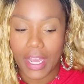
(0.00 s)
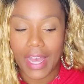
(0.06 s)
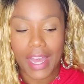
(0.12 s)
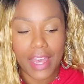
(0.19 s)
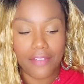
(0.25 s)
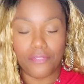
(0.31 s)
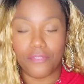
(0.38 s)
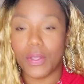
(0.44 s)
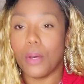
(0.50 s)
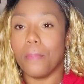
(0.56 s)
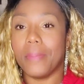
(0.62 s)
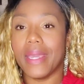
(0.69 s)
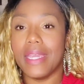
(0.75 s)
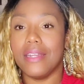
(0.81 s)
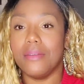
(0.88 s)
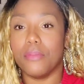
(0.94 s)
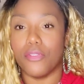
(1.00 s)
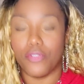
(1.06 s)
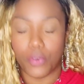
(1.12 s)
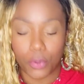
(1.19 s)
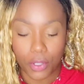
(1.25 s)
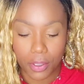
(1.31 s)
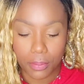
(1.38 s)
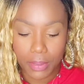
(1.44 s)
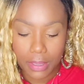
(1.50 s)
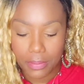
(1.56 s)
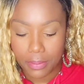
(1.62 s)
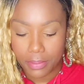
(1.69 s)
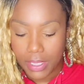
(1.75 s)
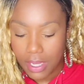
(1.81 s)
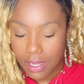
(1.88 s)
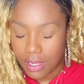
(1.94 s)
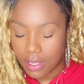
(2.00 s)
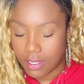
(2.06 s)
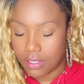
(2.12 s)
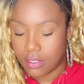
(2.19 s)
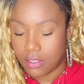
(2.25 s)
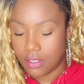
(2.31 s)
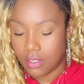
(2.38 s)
I have felt pain before, blah, blah, blah.